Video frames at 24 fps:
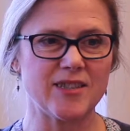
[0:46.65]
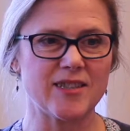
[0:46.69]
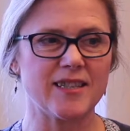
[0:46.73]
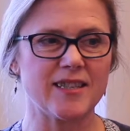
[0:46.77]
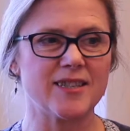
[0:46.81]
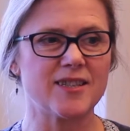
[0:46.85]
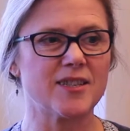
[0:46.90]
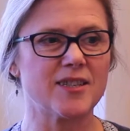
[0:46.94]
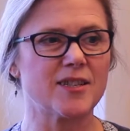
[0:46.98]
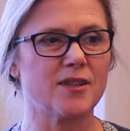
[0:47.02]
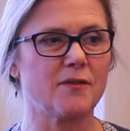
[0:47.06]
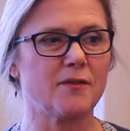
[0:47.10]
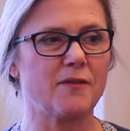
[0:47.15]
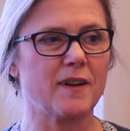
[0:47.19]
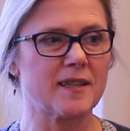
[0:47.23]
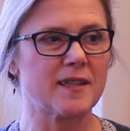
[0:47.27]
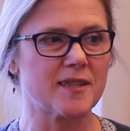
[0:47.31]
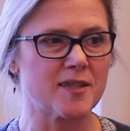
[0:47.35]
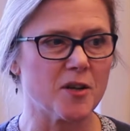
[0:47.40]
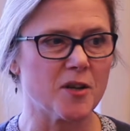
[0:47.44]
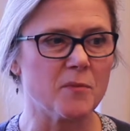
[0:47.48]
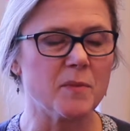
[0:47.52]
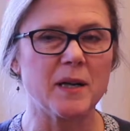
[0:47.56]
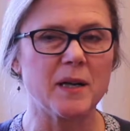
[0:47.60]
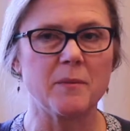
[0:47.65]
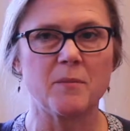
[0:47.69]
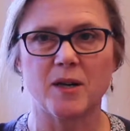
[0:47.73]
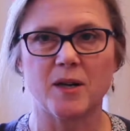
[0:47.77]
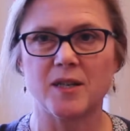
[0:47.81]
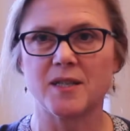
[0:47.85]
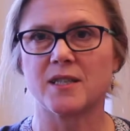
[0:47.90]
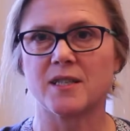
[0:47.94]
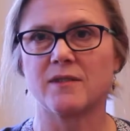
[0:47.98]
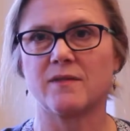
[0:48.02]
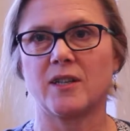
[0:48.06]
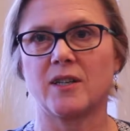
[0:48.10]
just it just affects so many
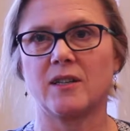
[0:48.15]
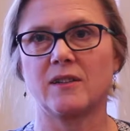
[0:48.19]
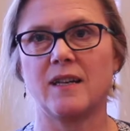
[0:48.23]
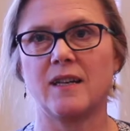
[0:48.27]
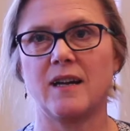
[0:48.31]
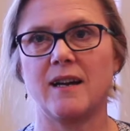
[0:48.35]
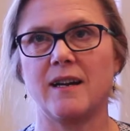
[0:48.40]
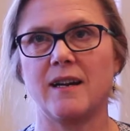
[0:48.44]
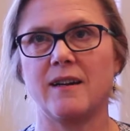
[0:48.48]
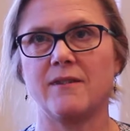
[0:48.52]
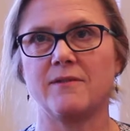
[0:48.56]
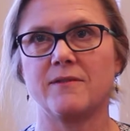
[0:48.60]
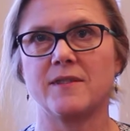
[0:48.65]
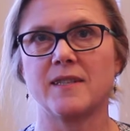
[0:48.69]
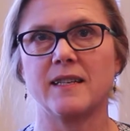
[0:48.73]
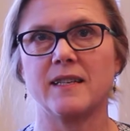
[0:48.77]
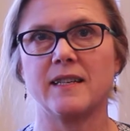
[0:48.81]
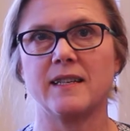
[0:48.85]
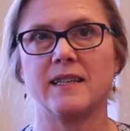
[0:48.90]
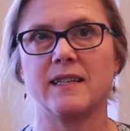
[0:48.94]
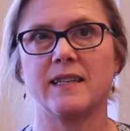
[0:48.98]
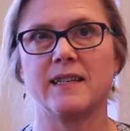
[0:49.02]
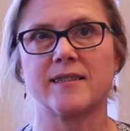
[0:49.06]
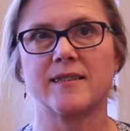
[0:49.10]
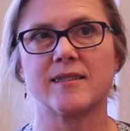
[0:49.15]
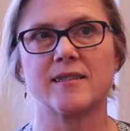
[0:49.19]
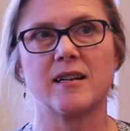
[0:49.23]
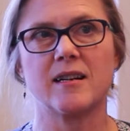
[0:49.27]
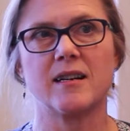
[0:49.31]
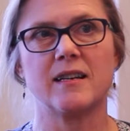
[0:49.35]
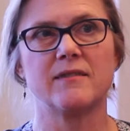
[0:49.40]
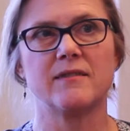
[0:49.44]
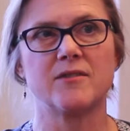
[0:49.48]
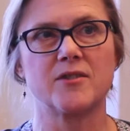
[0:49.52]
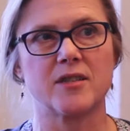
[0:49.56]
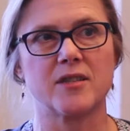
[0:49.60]
parts of our lives and it's
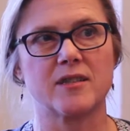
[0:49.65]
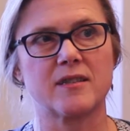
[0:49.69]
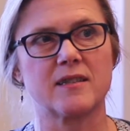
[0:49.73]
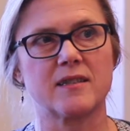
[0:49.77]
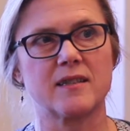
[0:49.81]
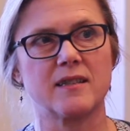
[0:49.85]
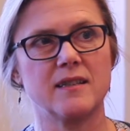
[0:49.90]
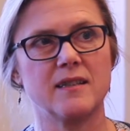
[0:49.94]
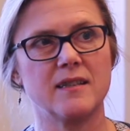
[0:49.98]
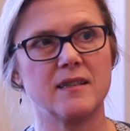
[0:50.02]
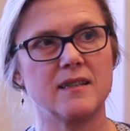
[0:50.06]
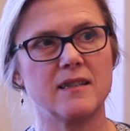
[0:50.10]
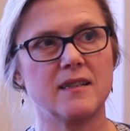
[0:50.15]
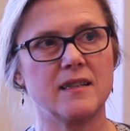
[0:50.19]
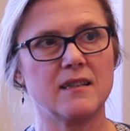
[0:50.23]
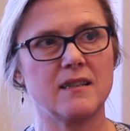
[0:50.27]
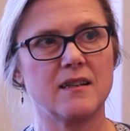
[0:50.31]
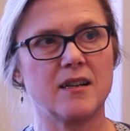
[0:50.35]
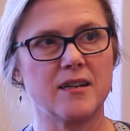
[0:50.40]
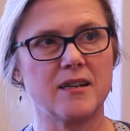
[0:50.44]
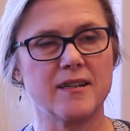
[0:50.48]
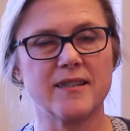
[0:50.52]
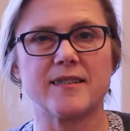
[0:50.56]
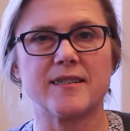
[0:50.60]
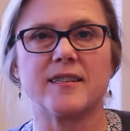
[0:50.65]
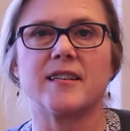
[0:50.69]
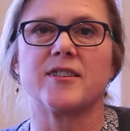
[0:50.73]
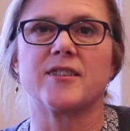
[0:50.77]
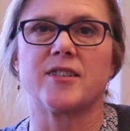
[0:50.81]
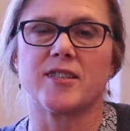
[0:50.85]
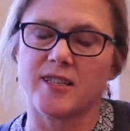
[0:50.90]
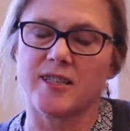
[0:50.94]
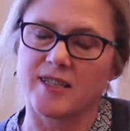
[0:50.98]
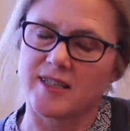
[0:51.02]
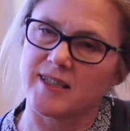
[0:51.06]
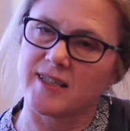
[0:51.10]
not just art is not
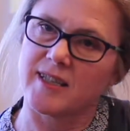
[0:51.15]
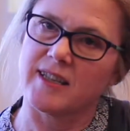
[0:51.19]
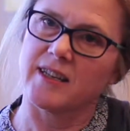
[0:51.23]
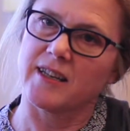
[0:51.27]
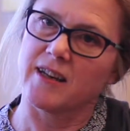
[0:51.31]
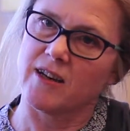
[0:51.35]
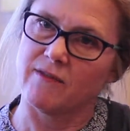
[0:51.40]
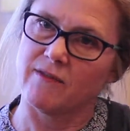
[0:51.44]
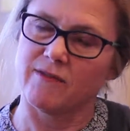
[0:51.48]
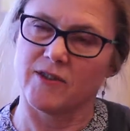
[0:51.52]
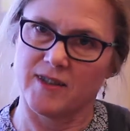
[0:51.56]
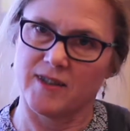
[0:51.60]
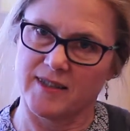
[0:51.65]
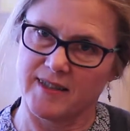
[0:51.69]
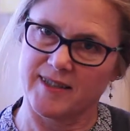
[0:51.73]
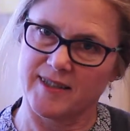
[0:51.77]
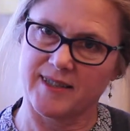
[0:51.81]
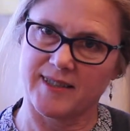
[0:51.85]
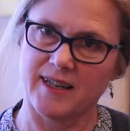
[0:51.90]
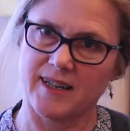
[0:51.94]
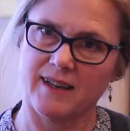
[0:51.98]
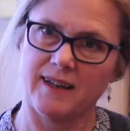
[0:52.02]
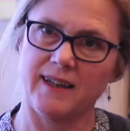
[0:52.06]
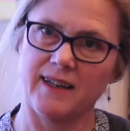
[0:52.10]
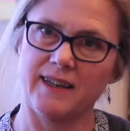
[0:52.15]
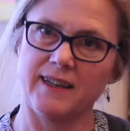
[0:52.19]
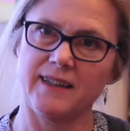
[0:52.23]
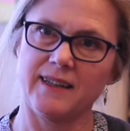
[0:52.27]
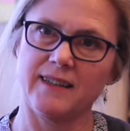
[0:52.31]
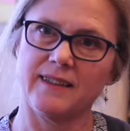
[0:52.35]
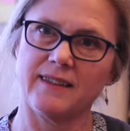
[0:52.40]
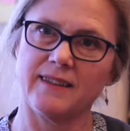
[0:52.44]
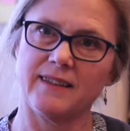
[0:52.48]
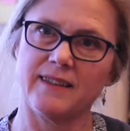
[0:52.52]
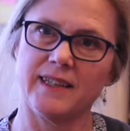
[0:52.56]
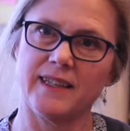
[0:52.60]
just this thing over on the side
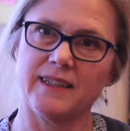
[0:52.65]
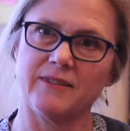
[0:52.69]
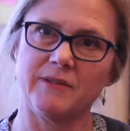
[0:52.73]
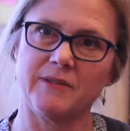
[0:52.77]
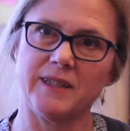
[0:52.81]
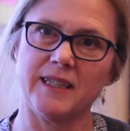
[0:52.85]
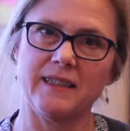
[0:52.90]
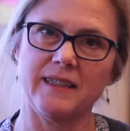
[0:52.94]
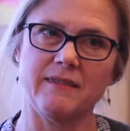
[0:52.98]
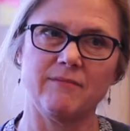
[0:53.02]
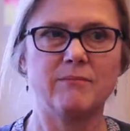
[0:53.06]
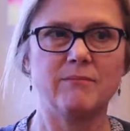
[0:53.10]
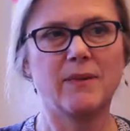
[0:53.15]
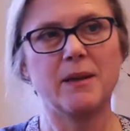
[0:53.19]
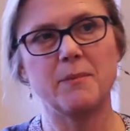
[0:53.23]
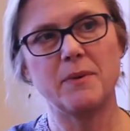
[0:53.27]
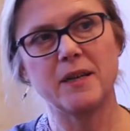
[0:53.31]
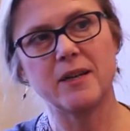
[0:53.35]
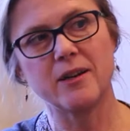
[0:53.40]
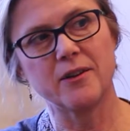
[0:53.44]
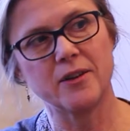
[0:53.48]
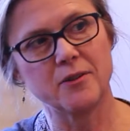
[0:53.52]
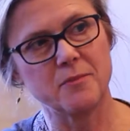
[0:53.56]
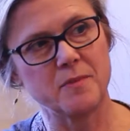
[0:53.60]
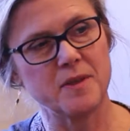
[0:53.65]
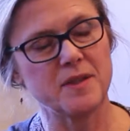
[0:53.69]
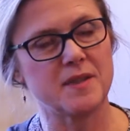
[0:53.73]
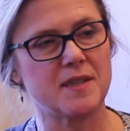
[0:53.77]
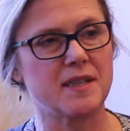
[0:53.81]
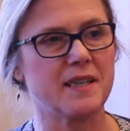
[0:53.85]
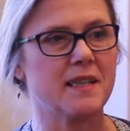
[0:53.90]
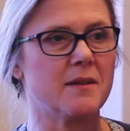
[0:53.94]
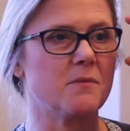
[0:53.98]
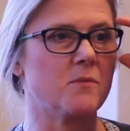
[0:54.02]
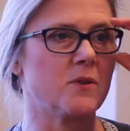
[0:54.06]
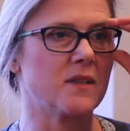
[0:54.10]
that we maybe go to a
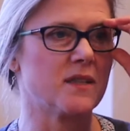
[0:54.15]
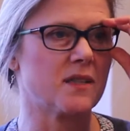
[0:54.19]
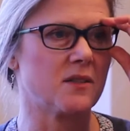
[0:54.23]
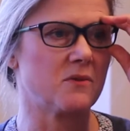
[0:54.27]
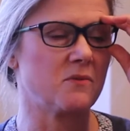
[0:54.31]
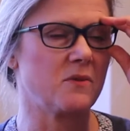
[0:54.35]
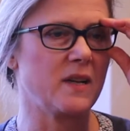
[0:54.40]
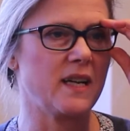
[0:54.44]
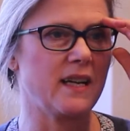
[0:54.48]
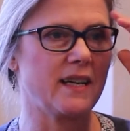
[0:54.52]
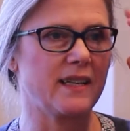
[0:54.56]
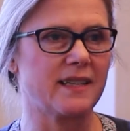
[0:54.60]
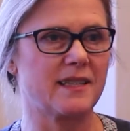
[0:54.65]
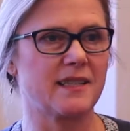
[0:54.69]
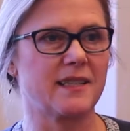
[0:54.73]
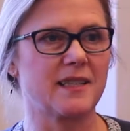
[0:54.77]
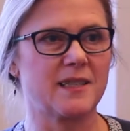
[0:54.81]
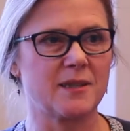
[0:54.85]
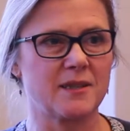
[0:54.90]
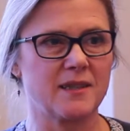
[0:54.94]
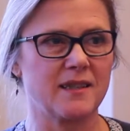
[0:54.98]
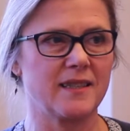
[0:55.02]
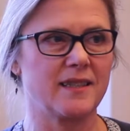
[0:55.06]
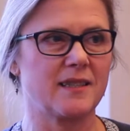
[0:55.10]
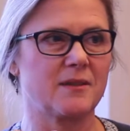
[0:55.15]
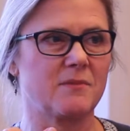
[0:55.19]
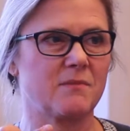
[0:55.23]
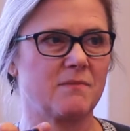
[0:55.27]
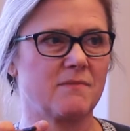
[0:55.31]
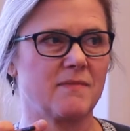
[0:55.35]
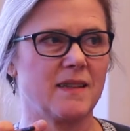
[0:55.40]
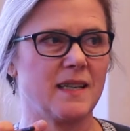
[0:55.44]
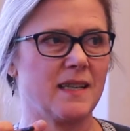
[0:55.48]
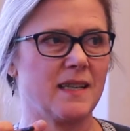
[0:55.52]
museum once a week it's it's it's